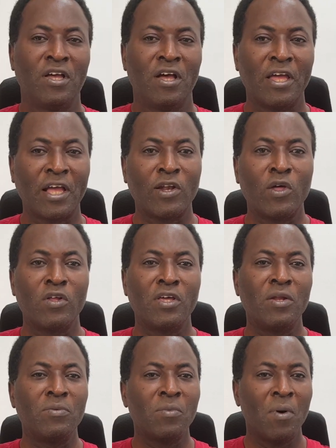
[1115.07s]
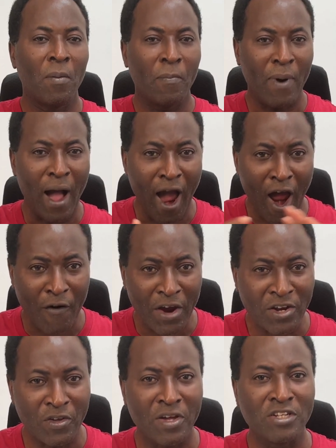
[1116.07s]
including
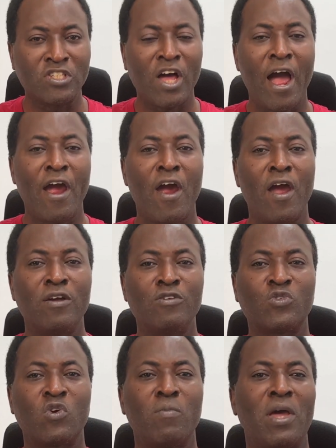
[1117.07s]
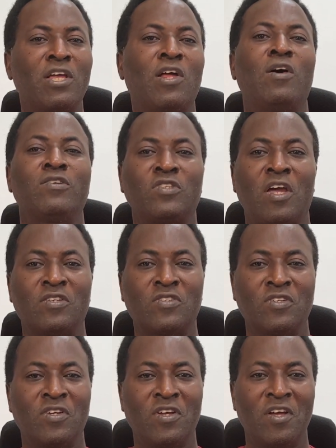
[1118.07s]
powering your entire instrument clusters.
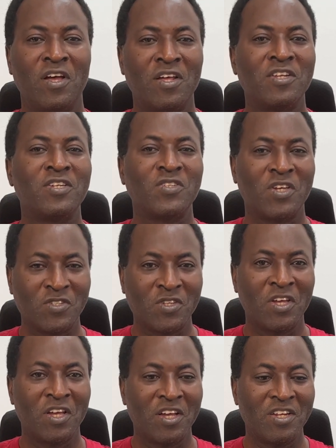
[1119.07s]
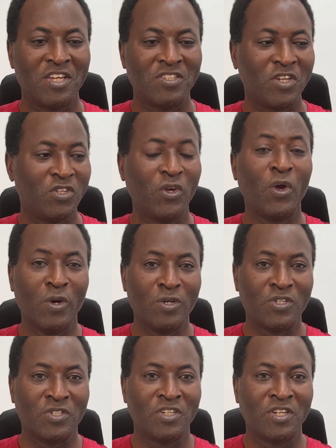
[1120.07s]
This is huge.
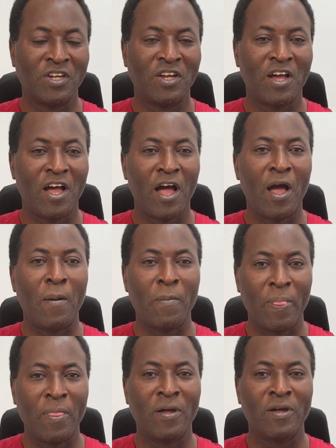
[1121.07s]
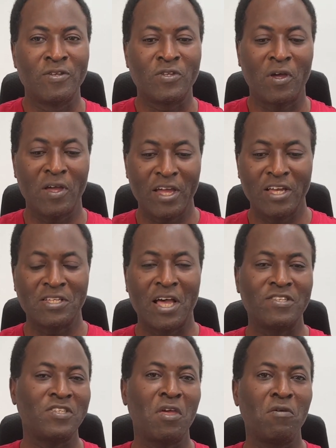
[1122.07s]
So it's
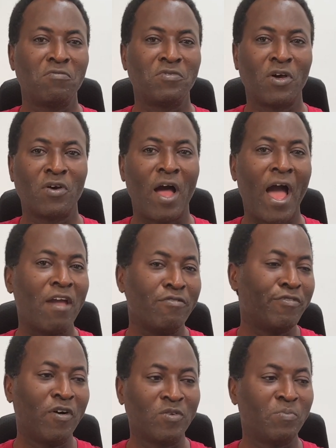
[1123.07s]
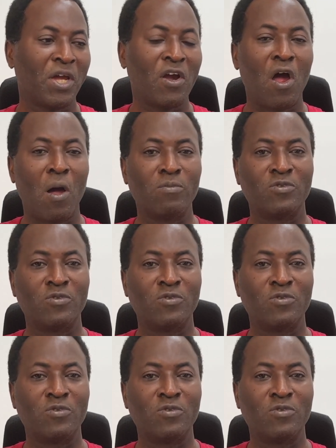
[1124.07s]
as if the iPhone becomes